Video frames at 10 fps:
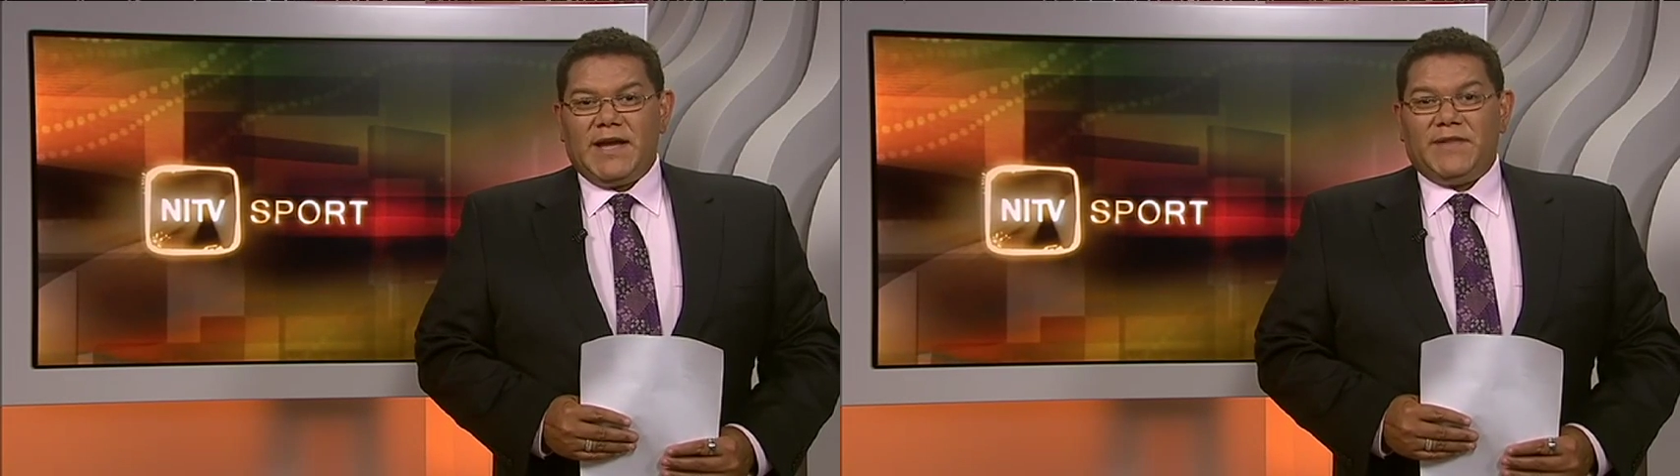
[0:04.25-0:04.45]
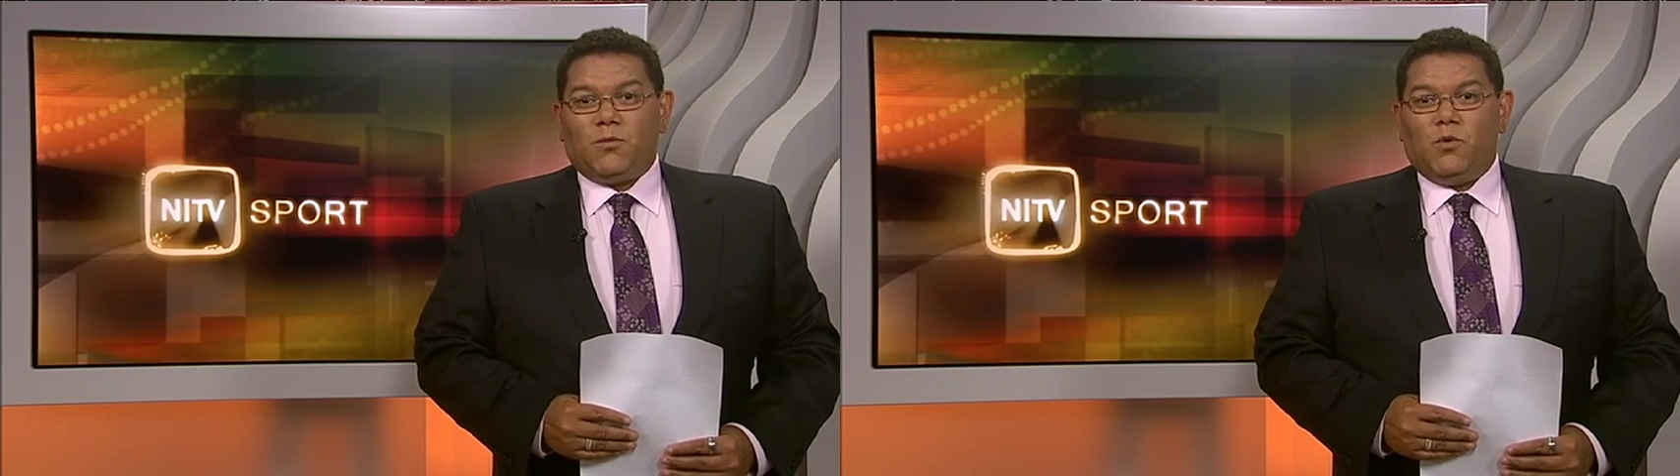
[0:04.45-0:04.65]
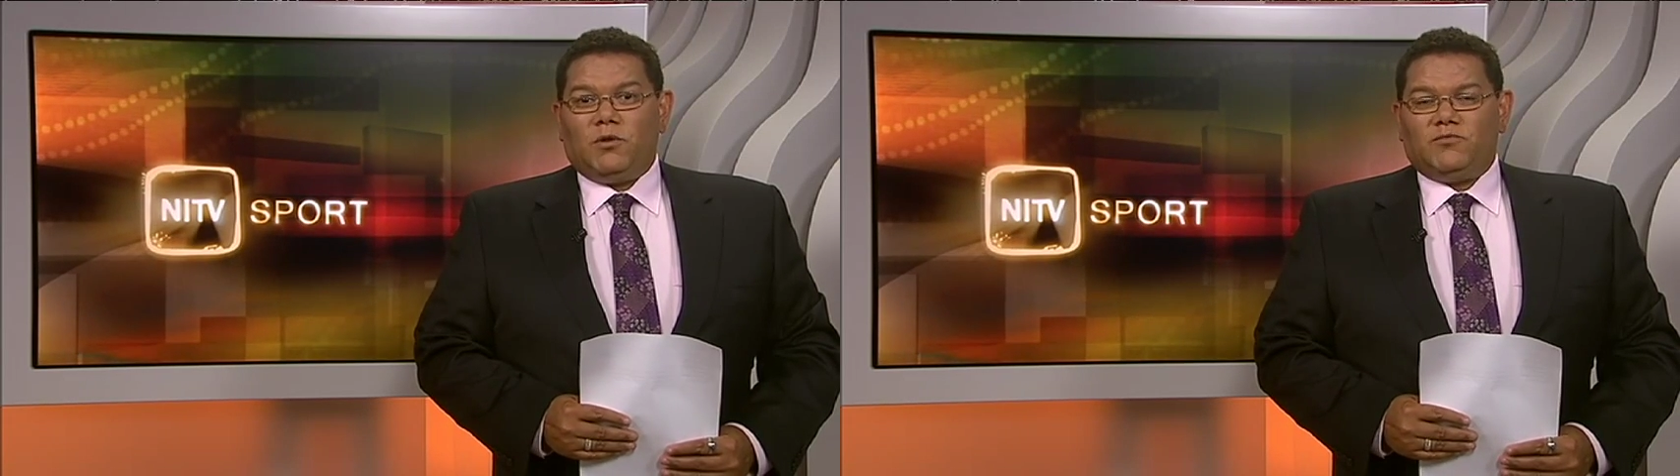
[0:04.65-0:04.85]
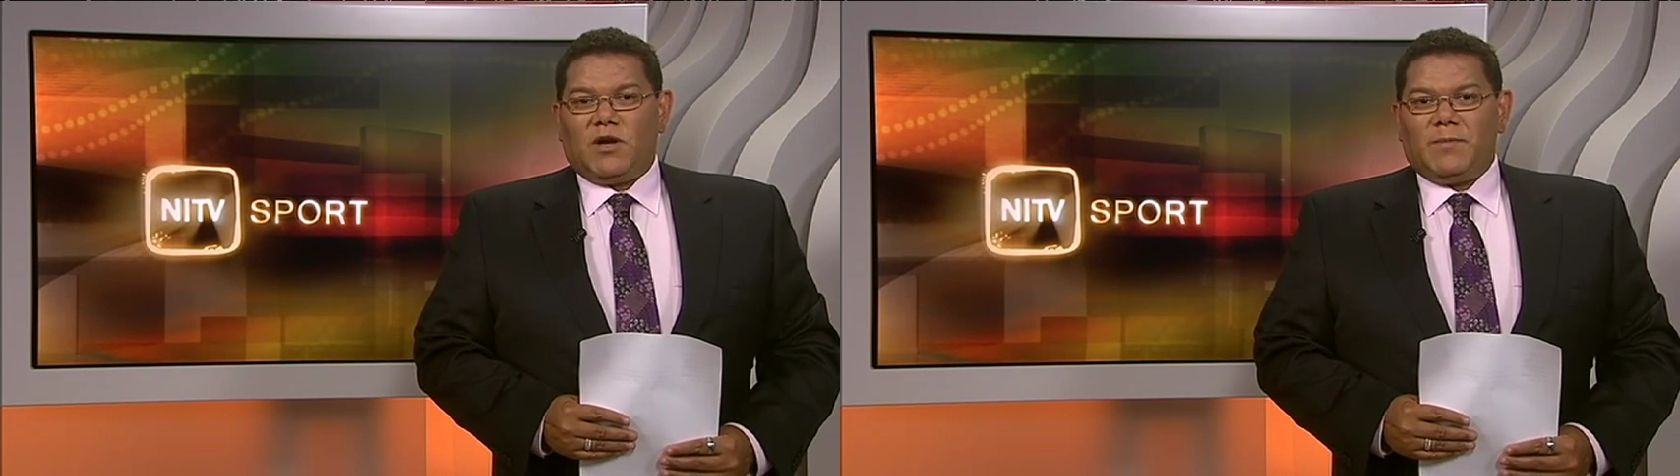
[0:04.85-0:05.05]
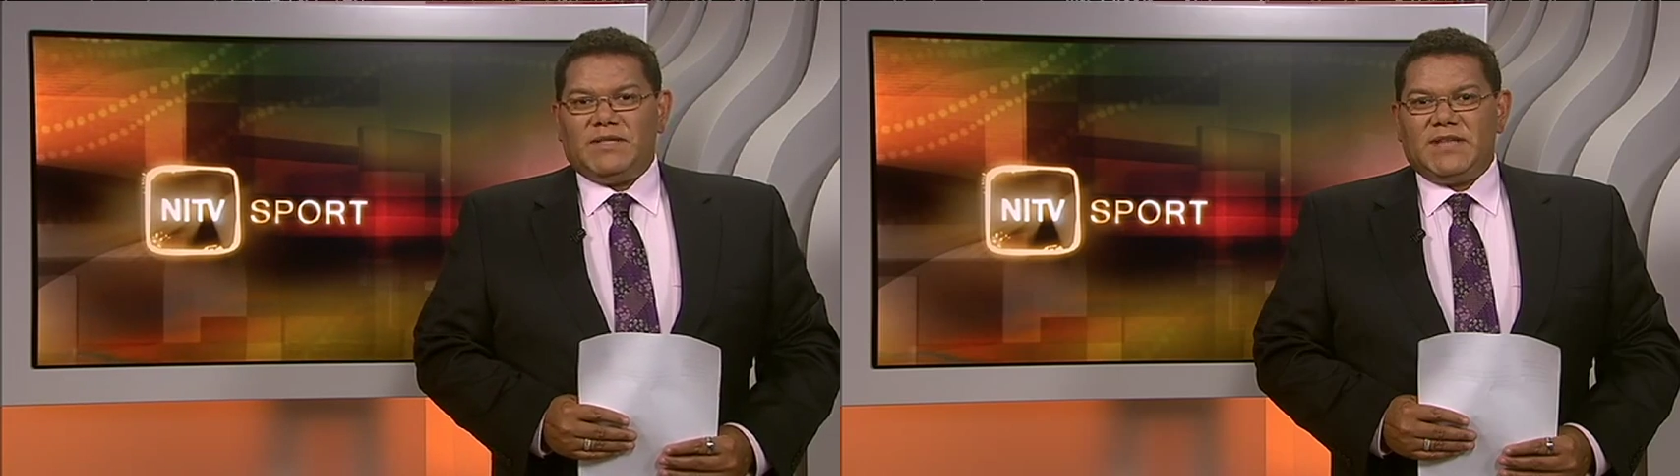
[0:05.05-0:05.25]
at the World
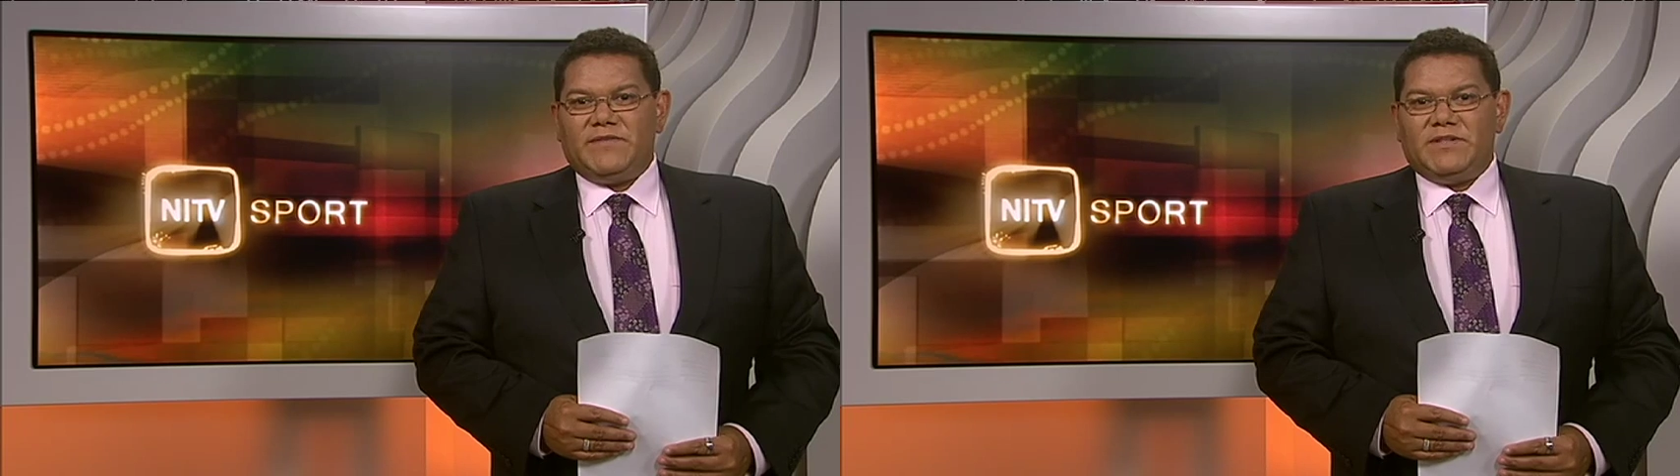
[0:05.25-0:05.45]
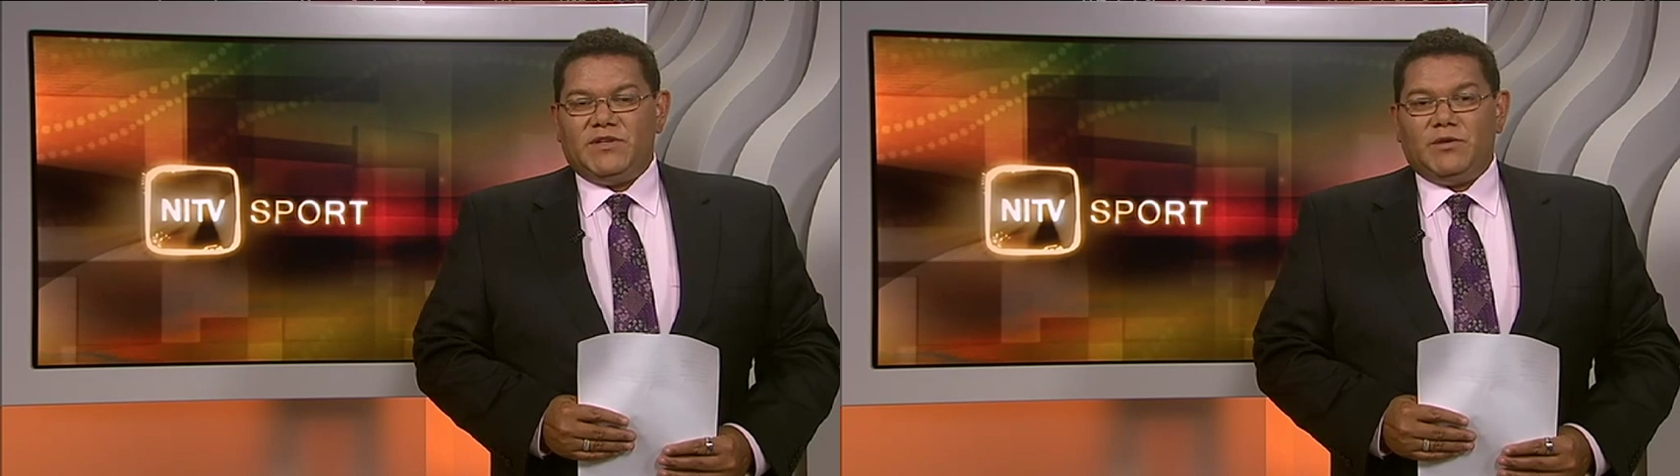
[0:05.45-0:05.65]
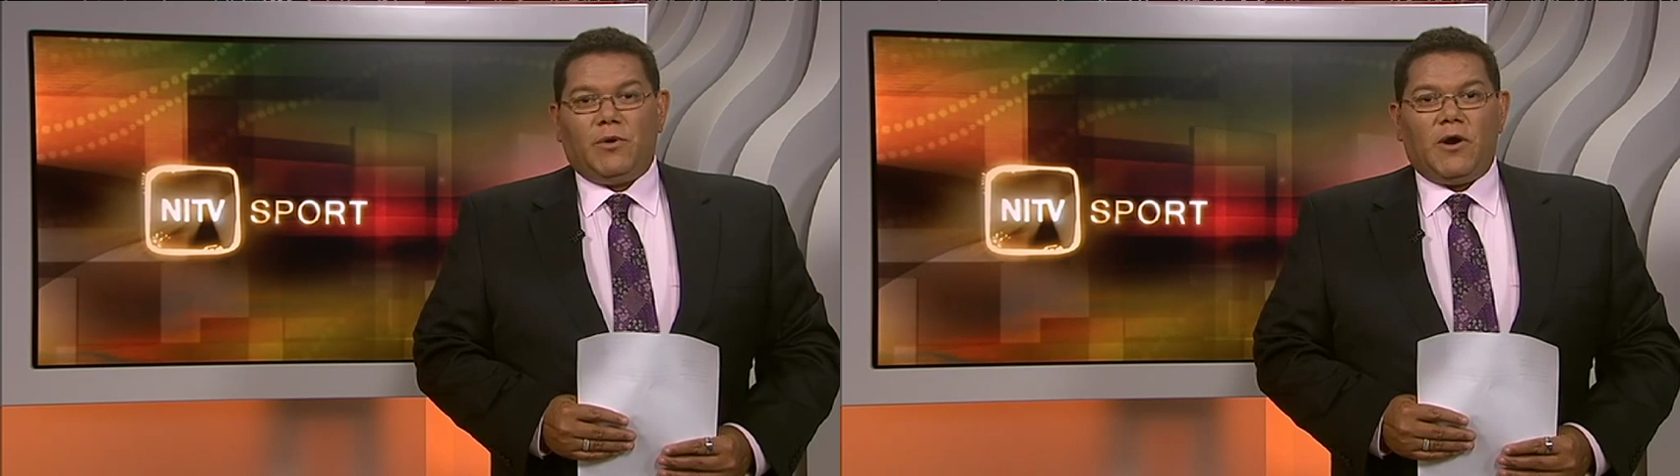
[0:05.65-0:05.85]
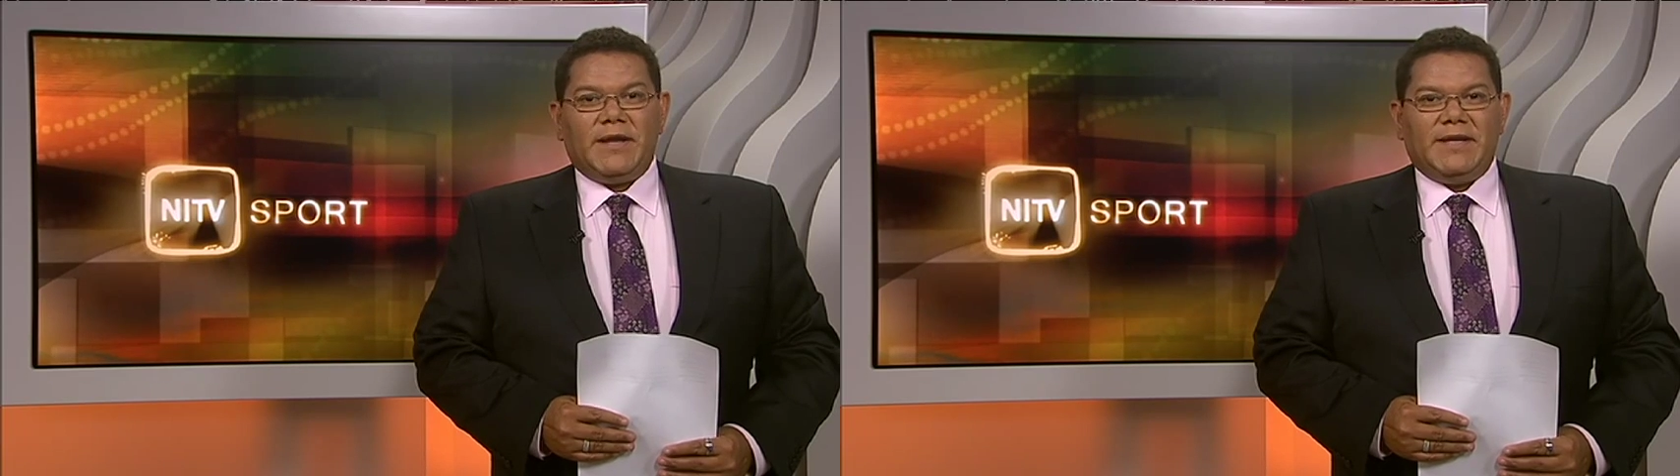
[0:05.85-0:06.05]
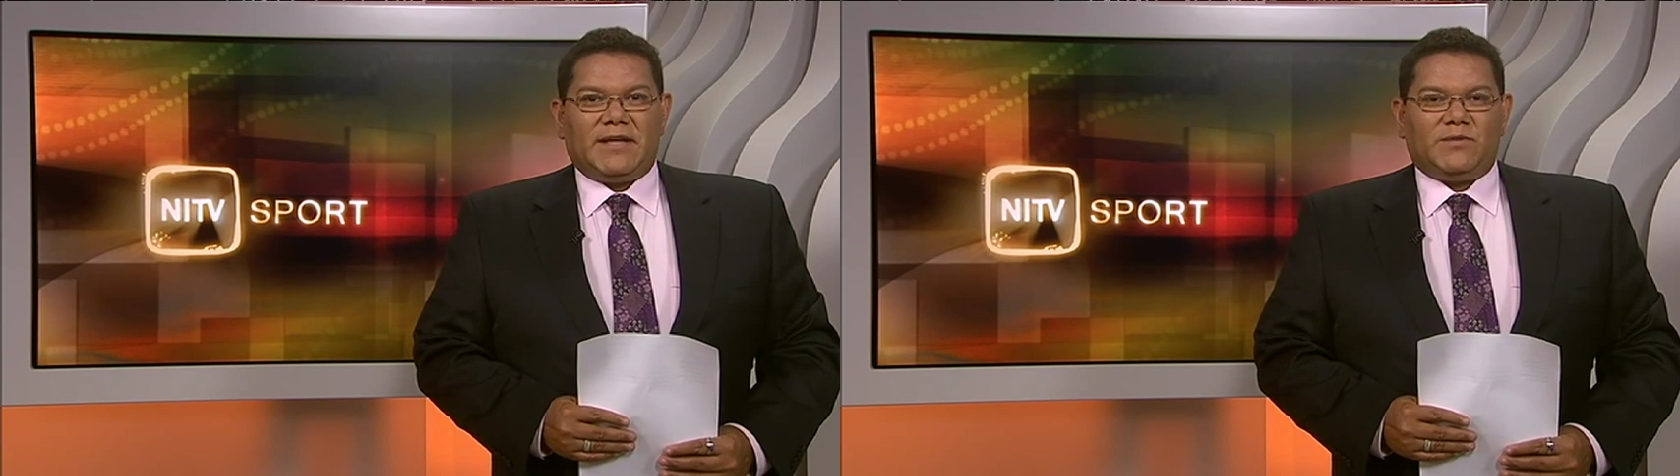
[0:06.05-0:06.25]
Rugby Sevens in Dubai
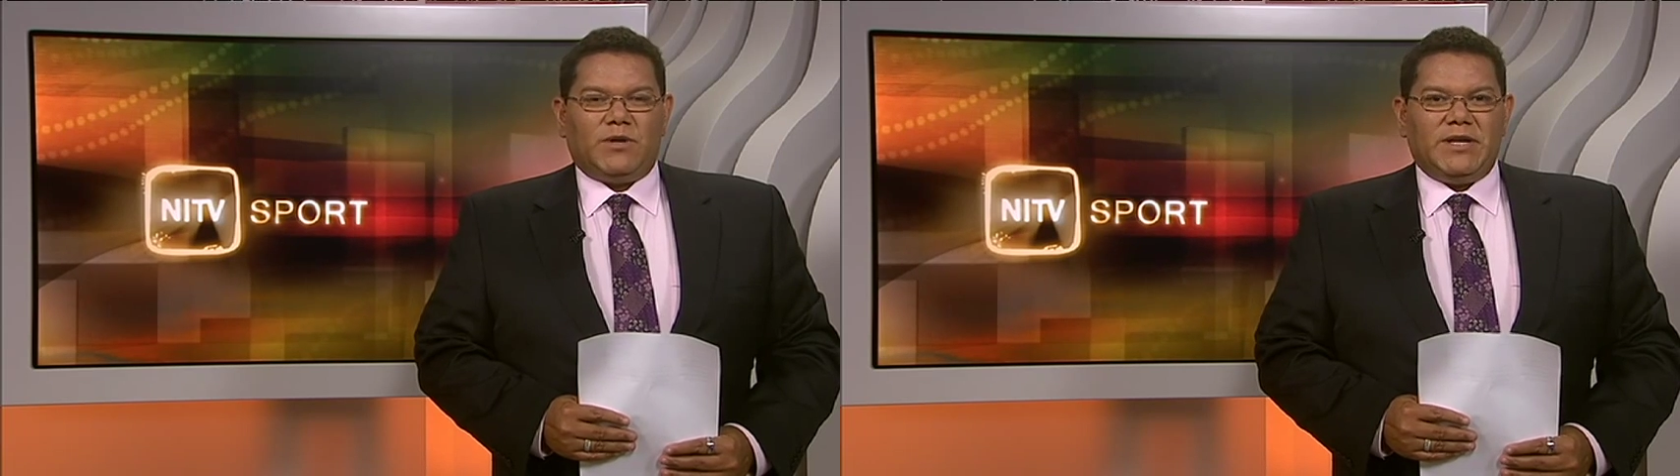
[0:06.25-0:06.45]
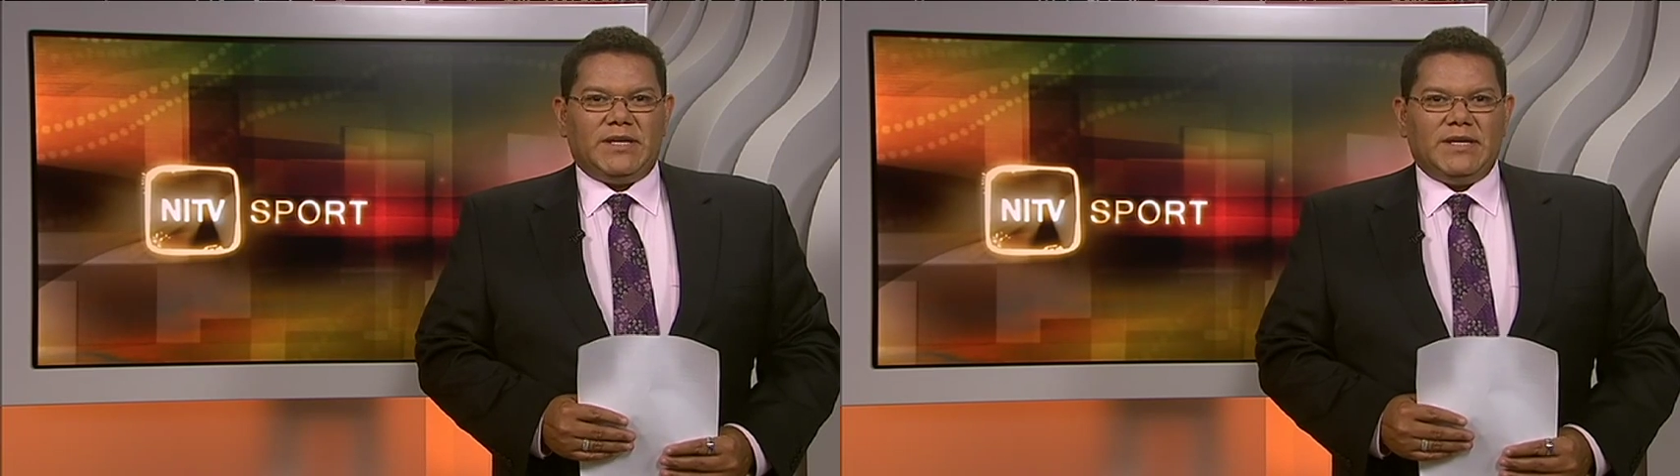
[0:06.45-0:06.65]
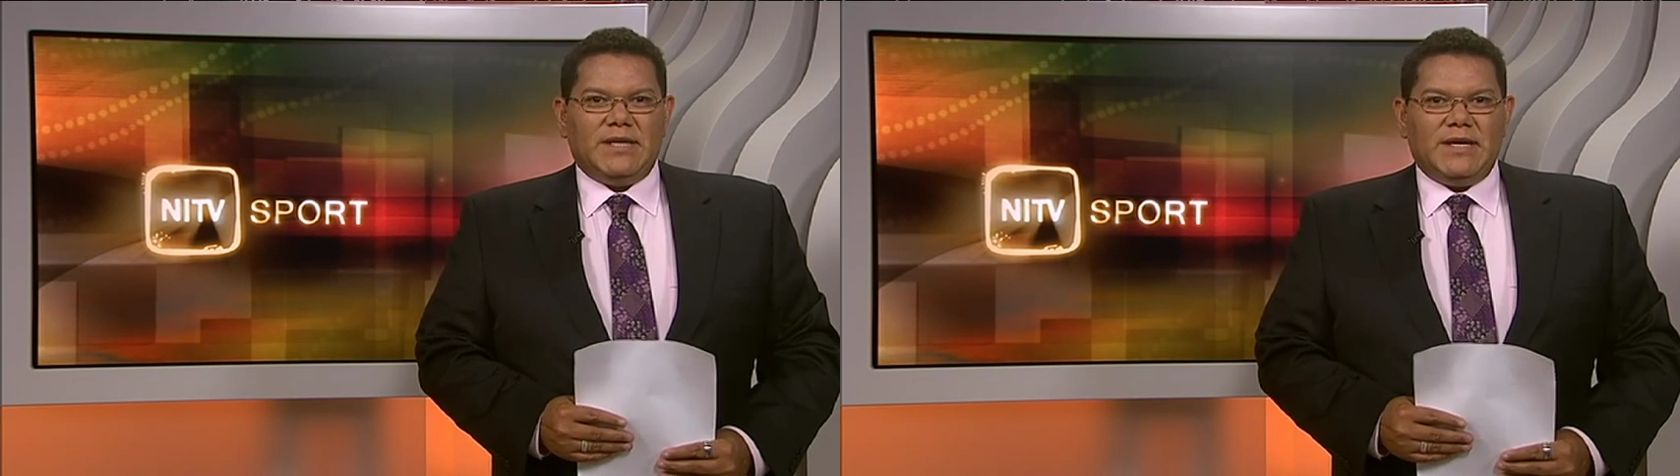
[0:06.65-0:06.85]
next week.